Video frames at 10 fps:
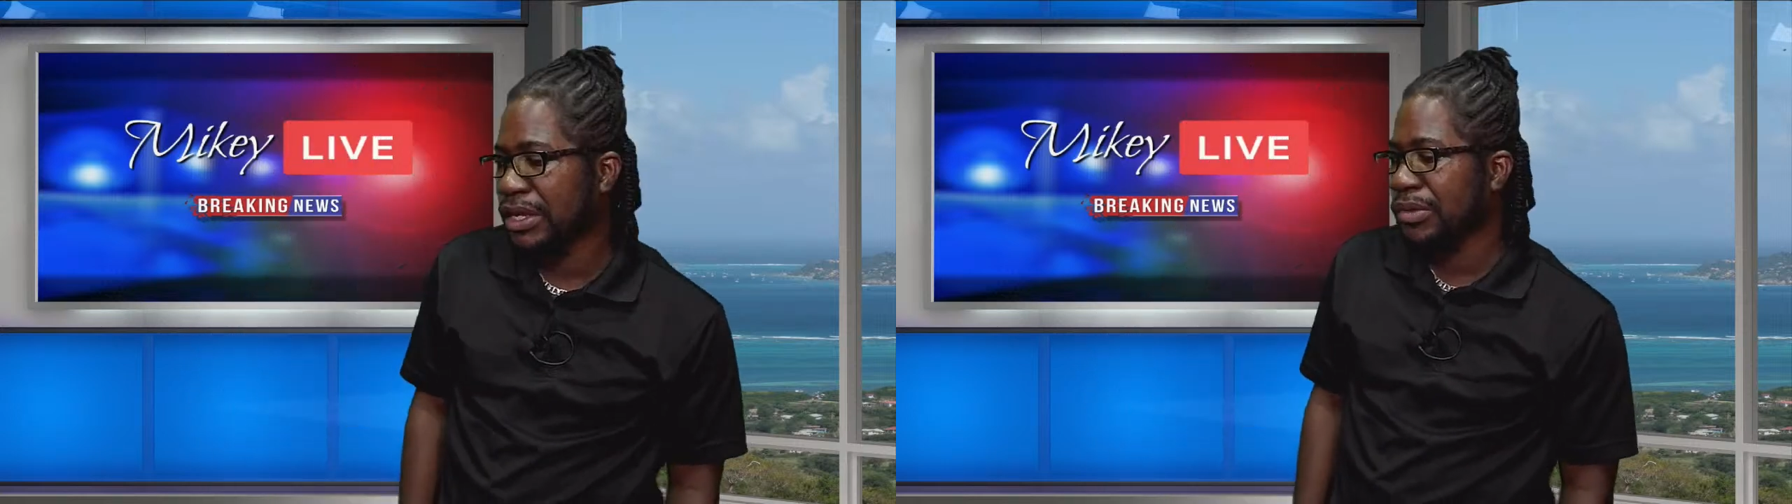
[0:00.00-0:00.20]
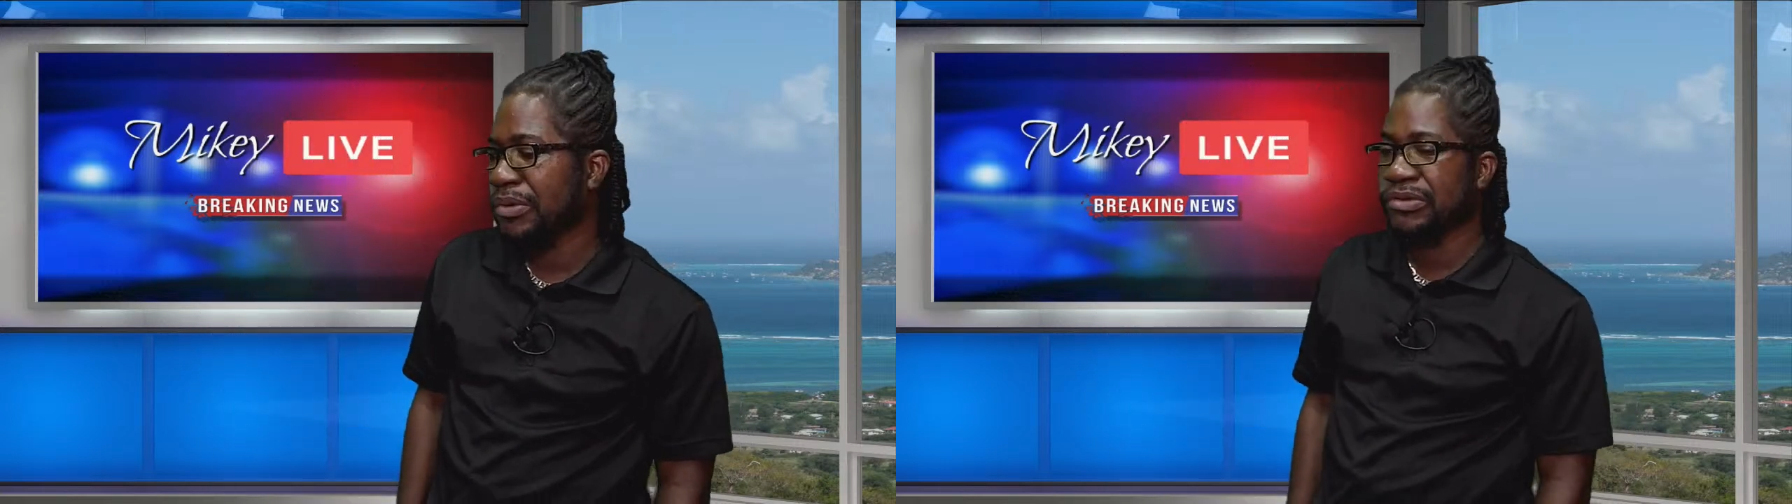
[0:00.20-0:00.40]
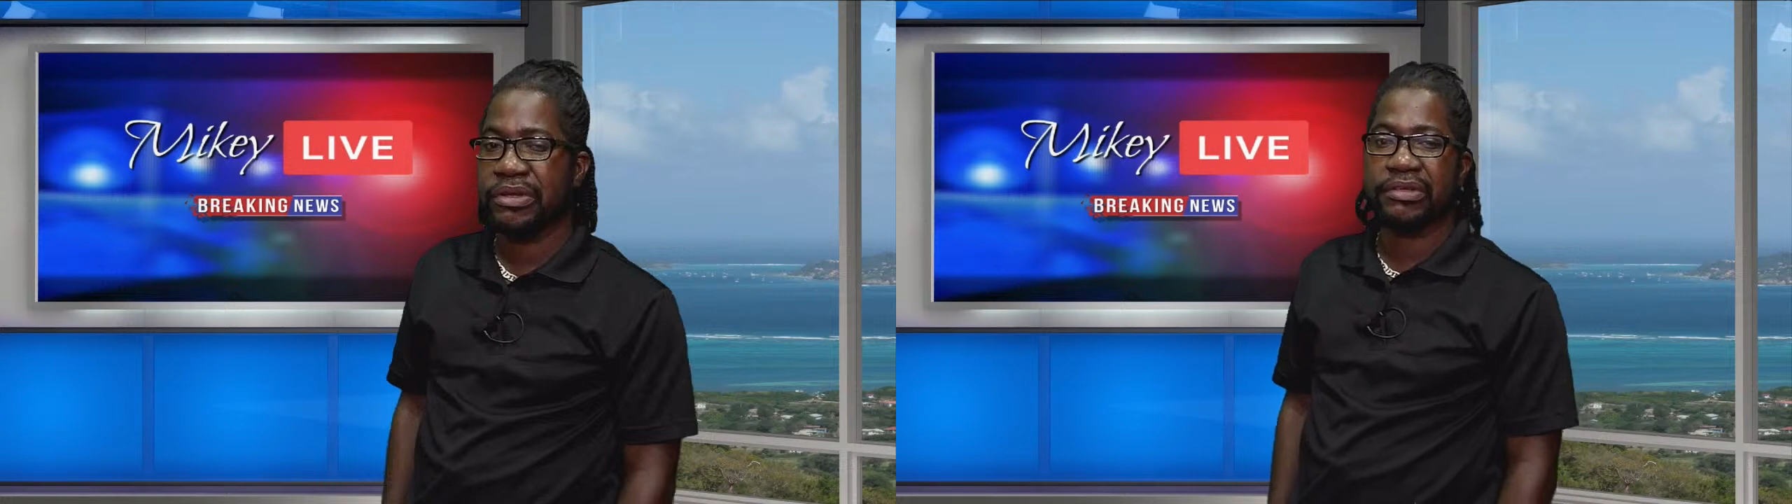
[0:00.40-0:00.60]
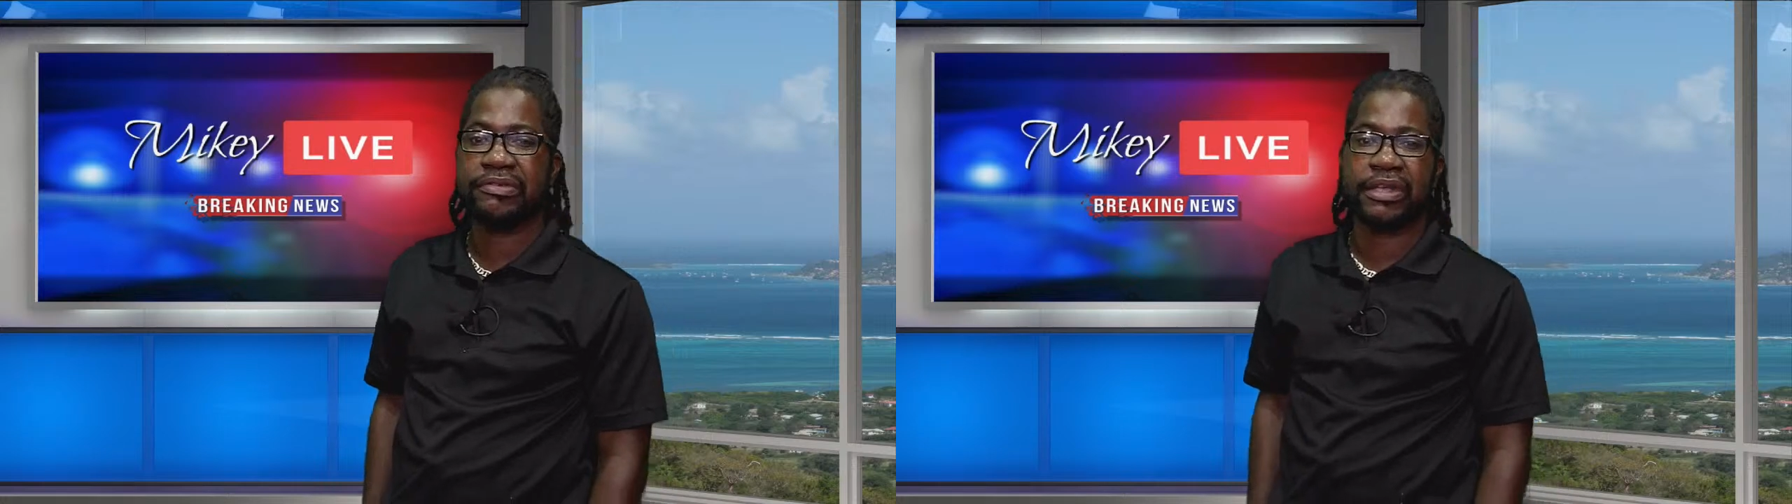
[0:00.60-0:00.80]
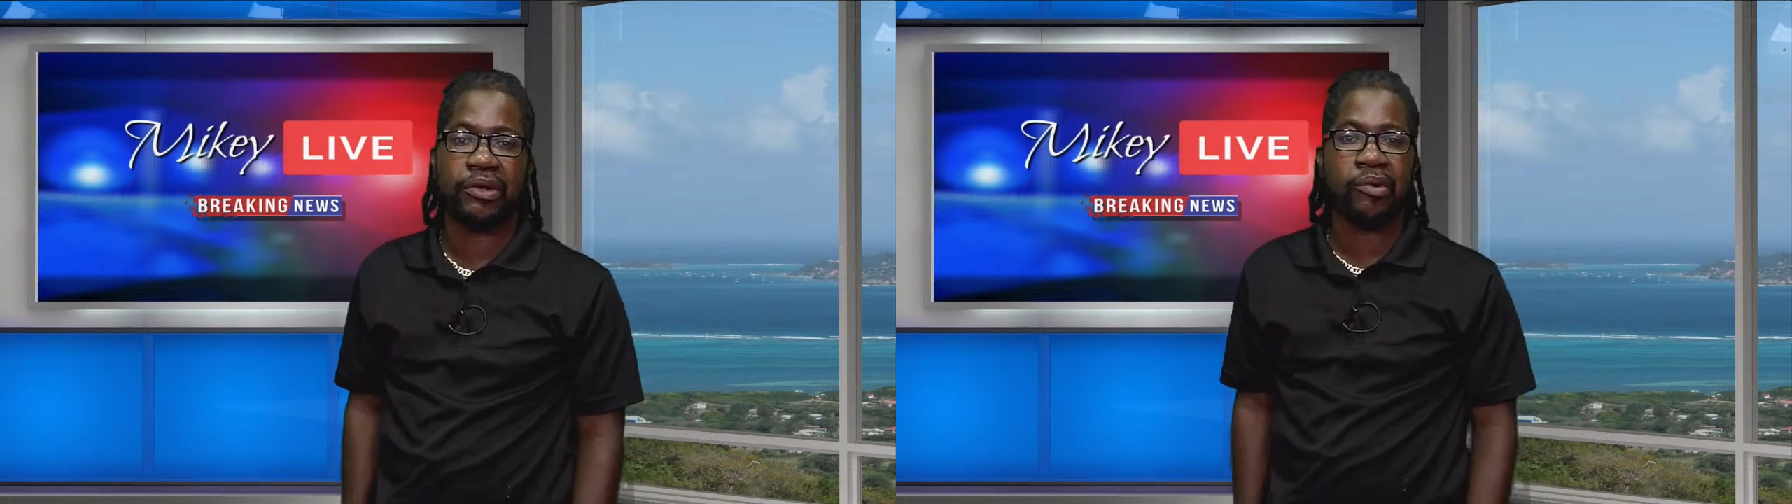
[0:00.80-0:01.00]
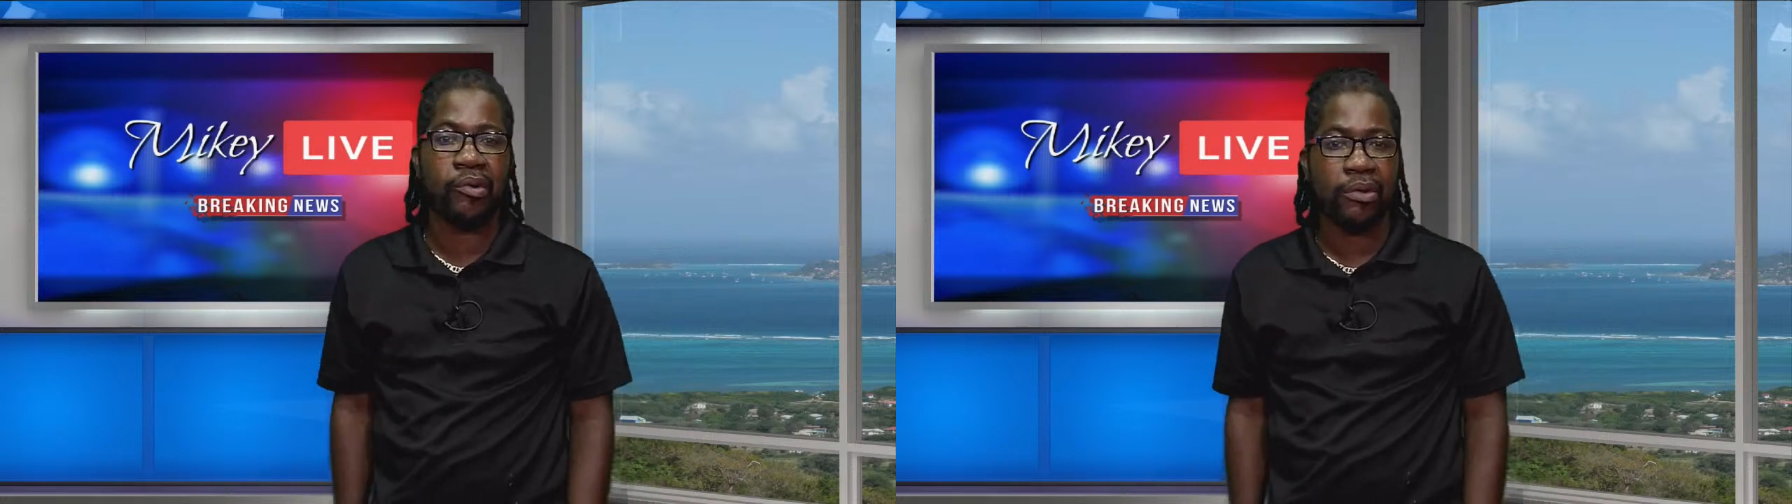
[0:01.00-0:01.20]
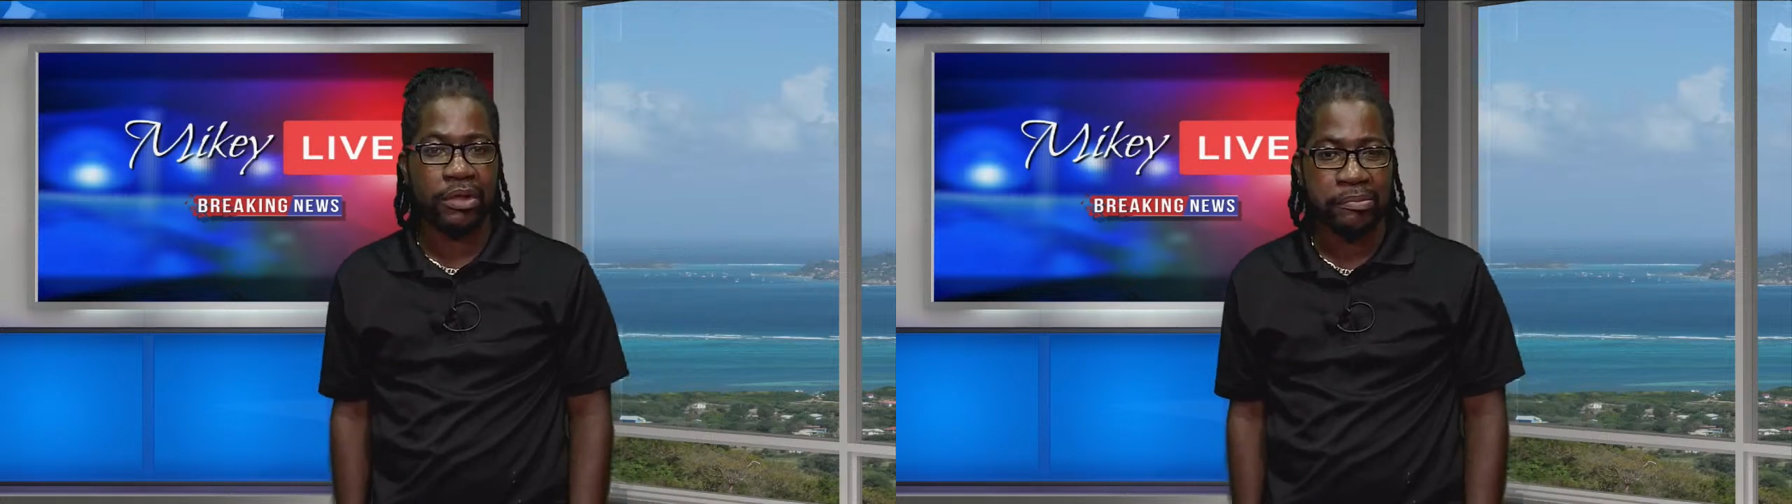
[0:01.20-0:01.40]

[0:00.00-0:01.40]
there was a stakeholder